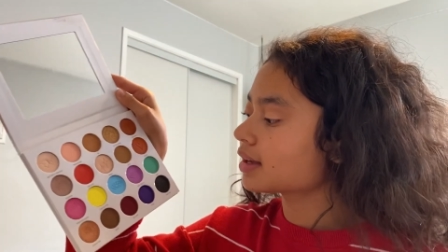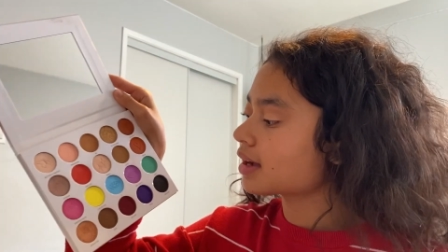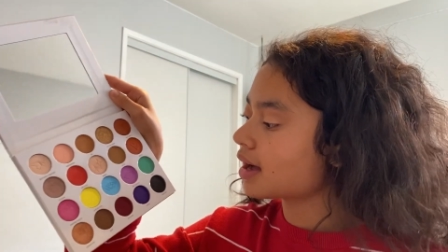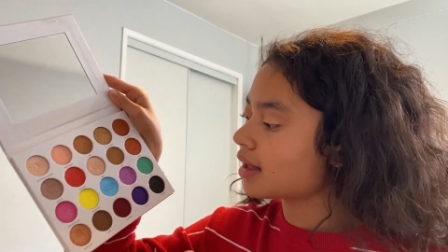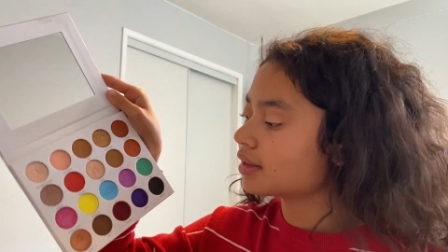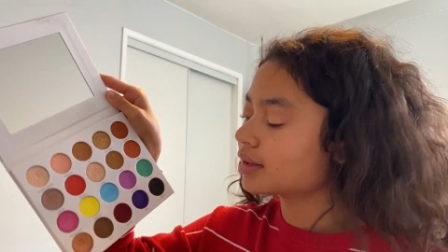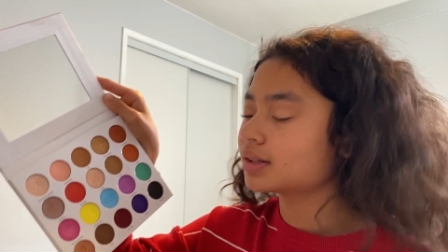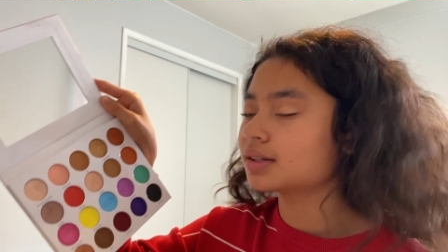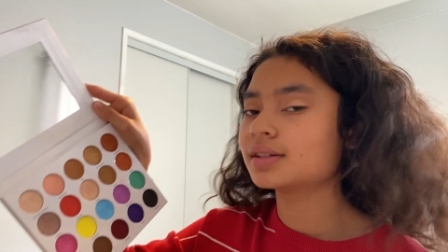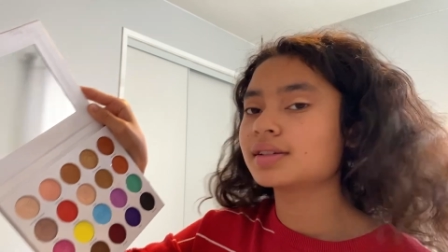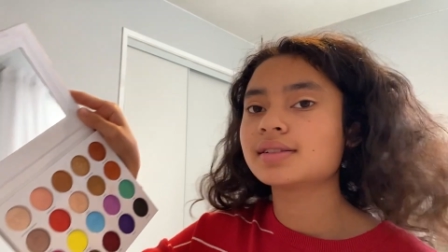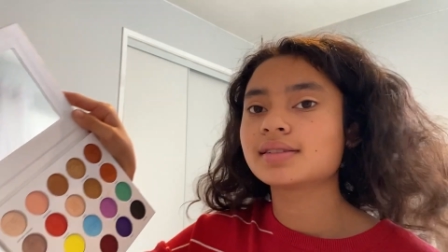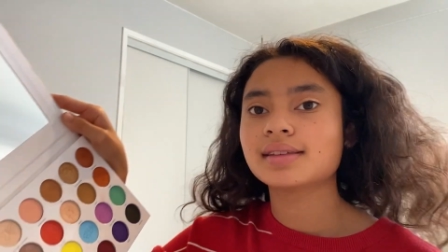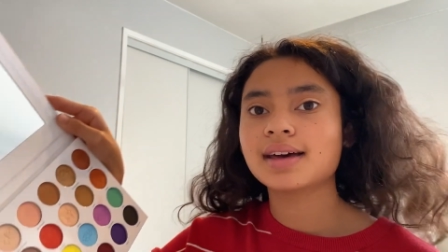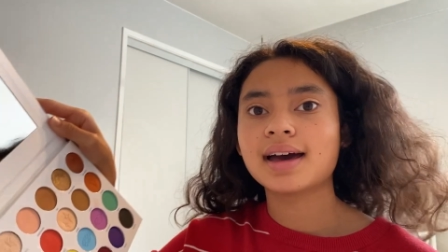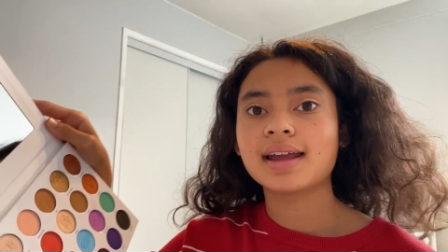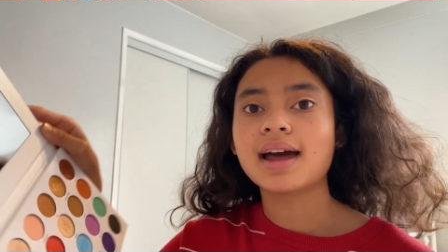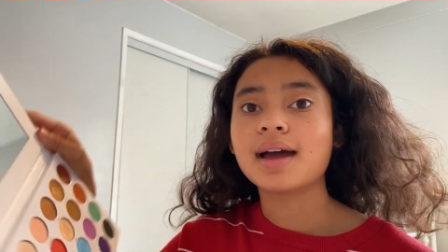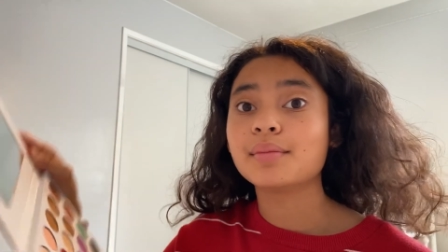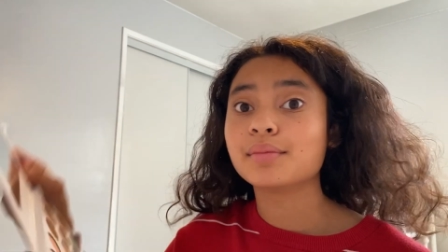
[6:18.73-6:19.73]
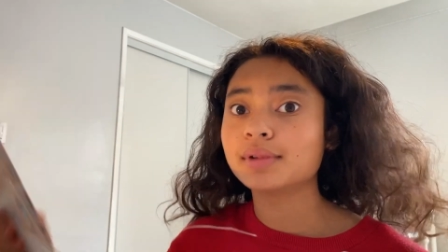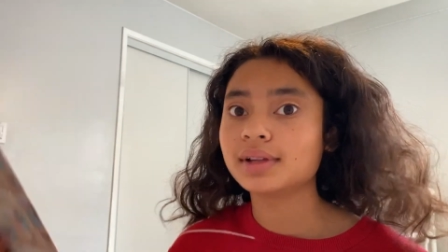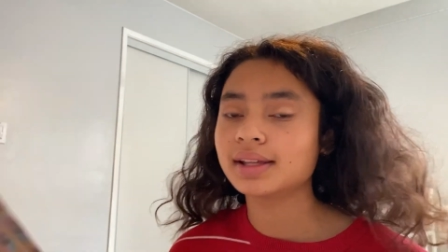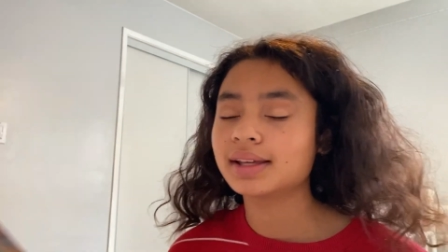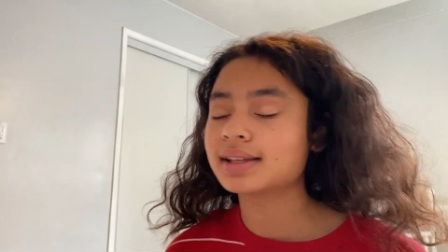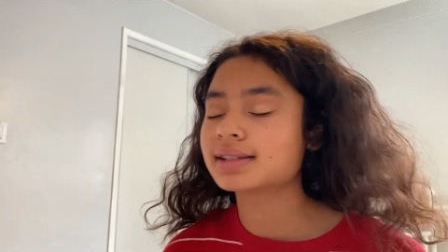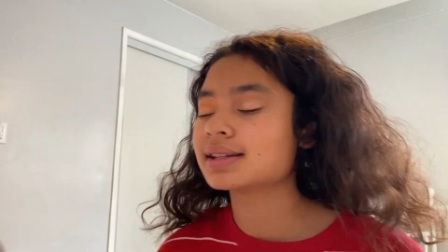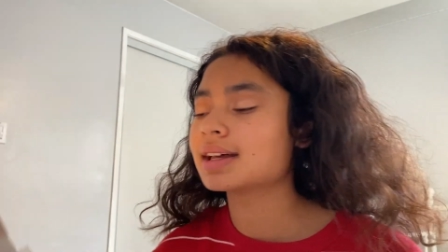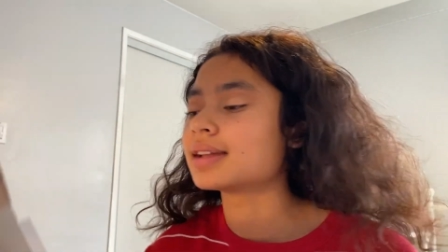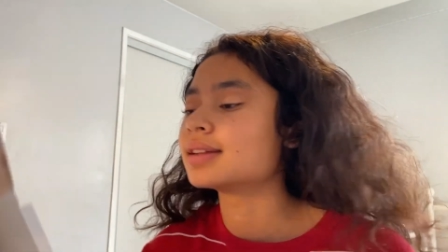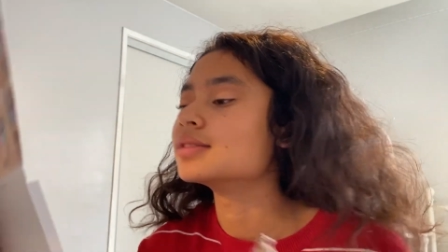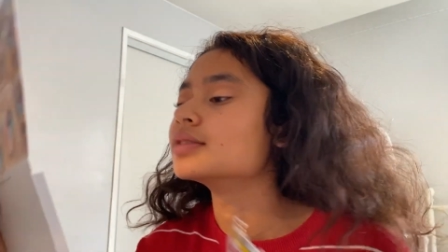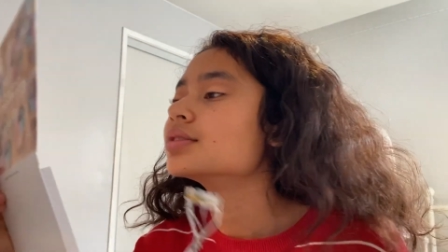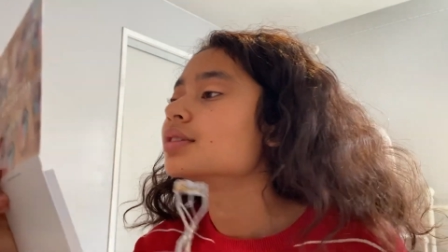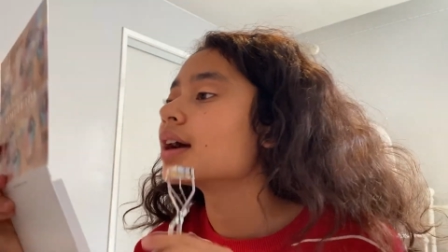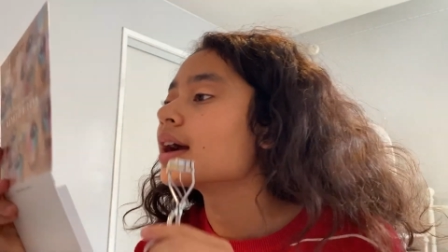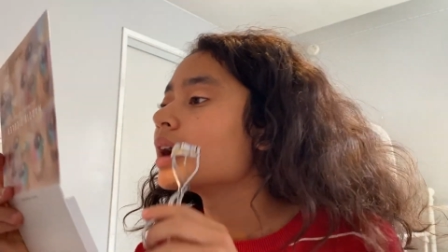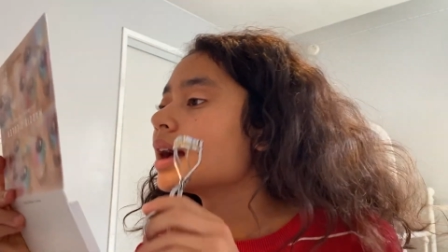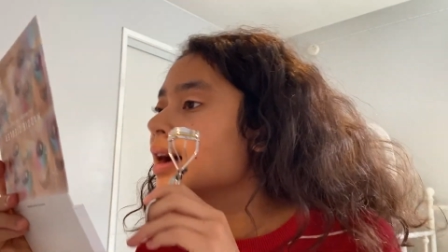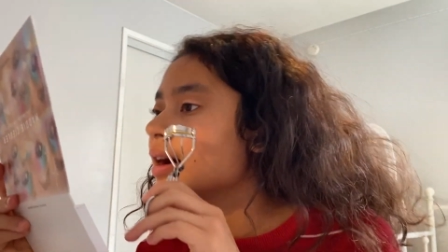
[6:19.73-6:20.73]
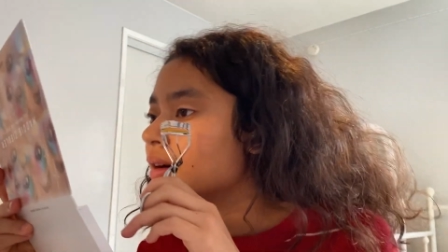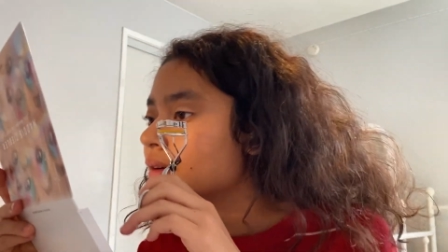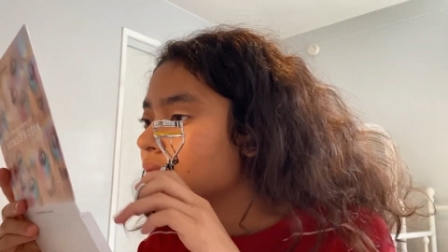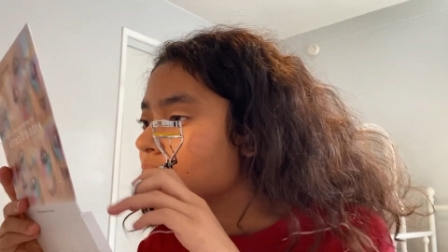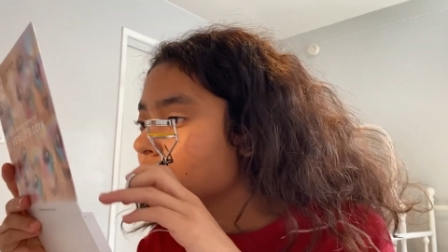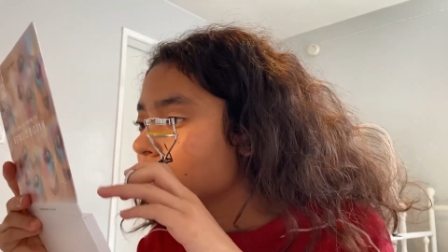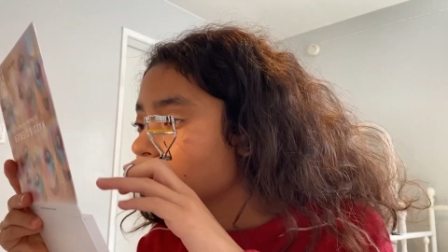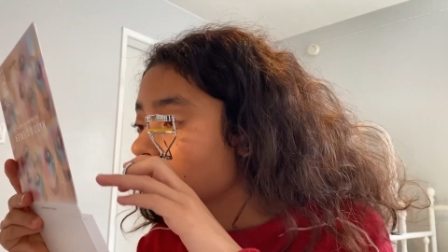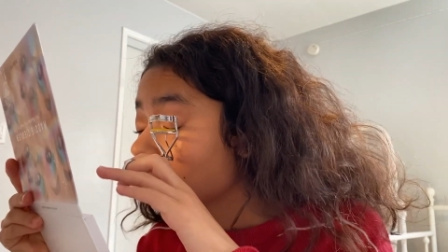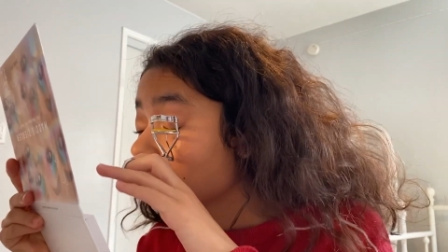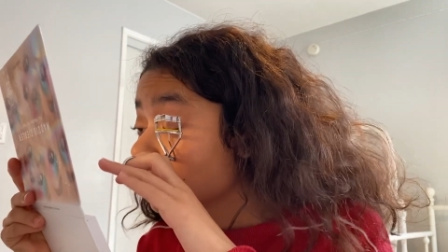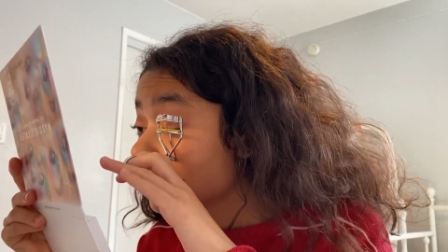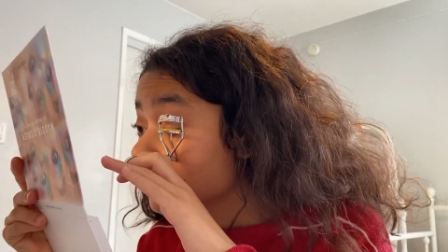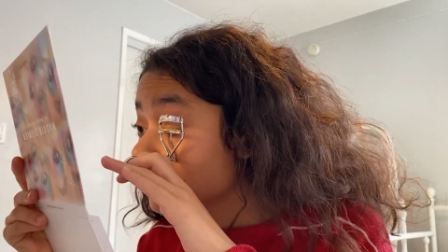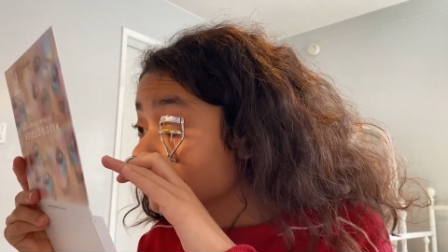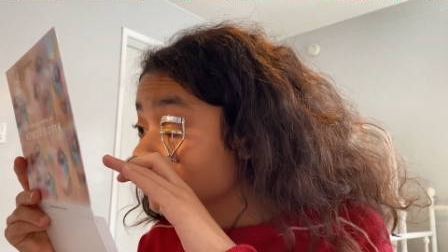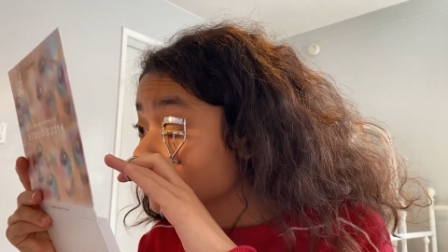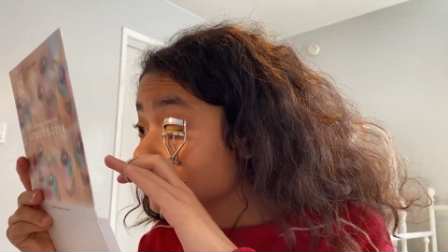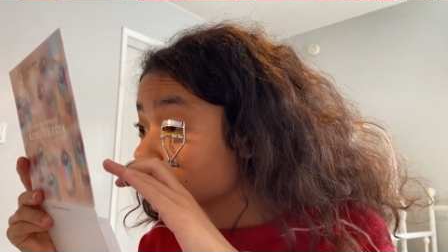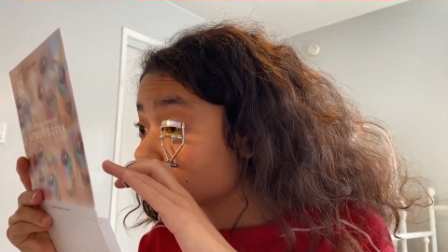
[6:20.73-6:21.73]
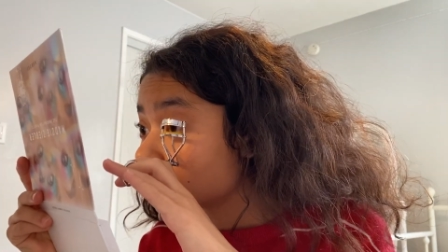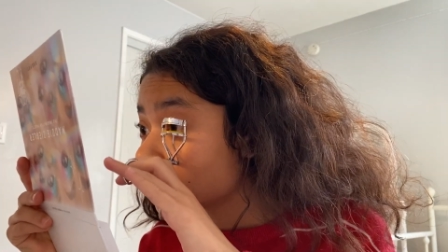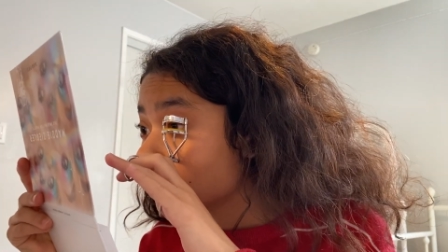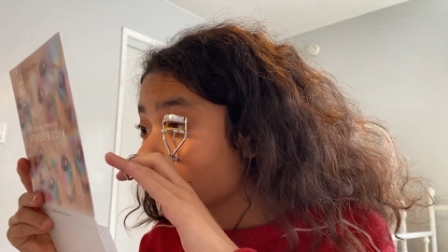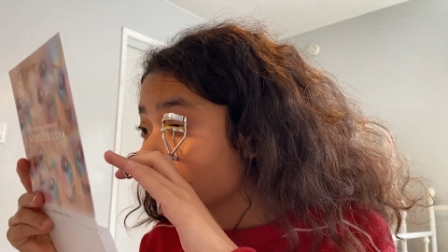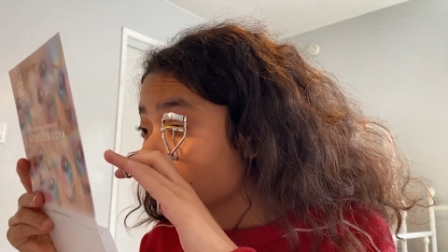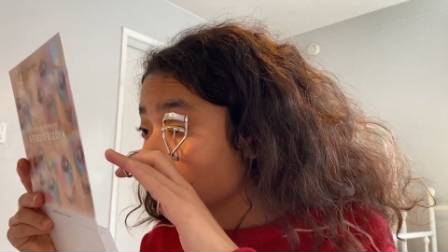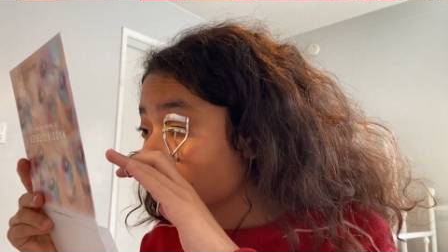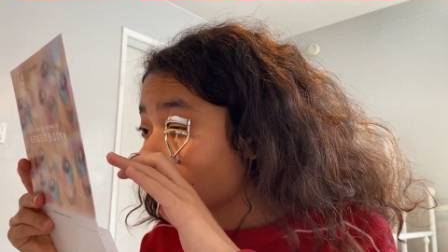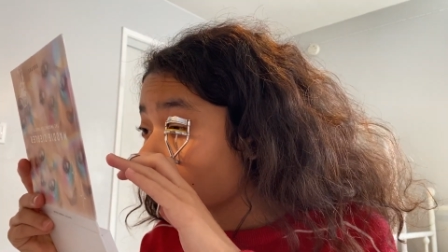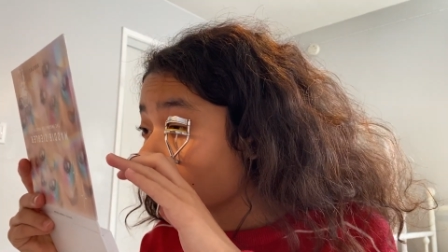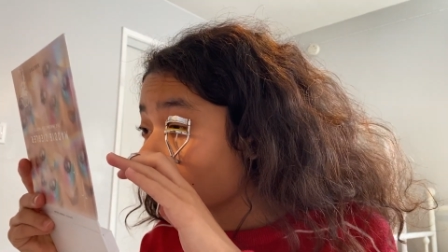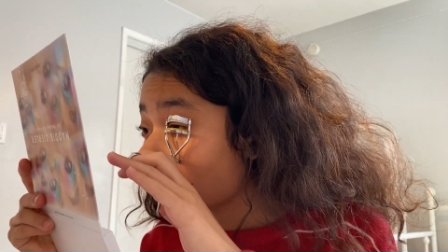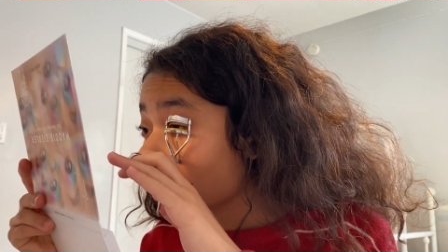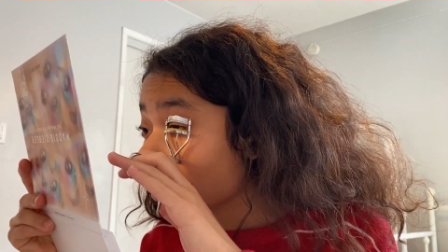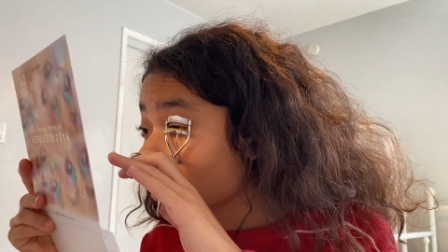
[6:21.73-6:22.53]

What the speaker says: colors that I'm really excited to try out. So yeah,